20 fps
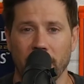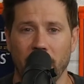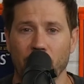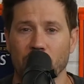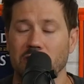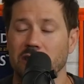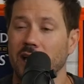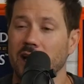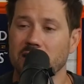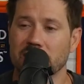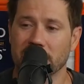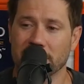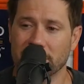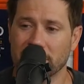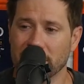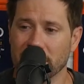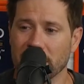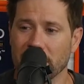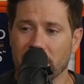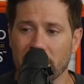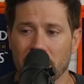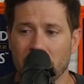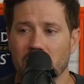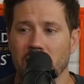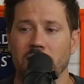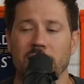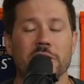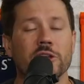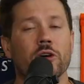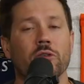I would like to see
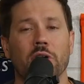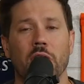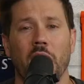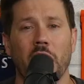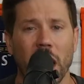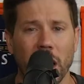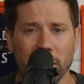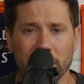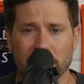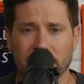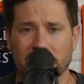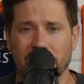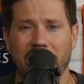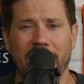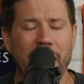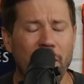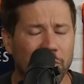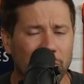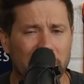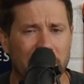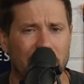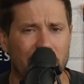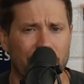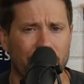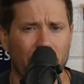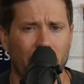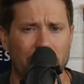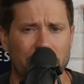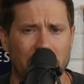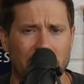Nico Collins heavily
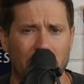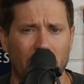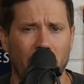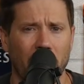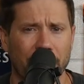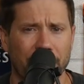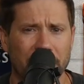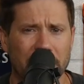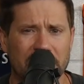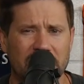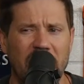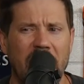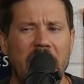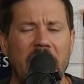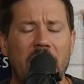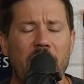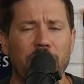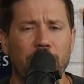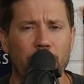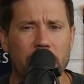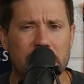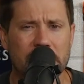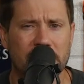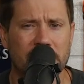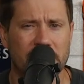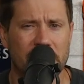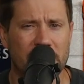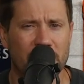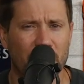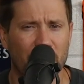involved in the offense every
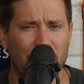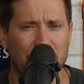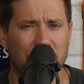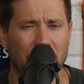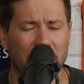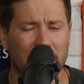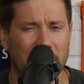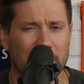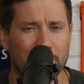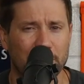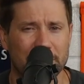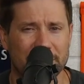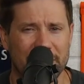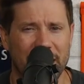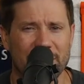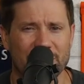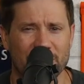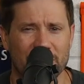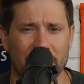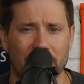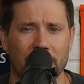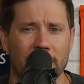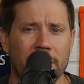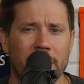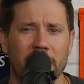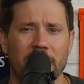single fucking possession.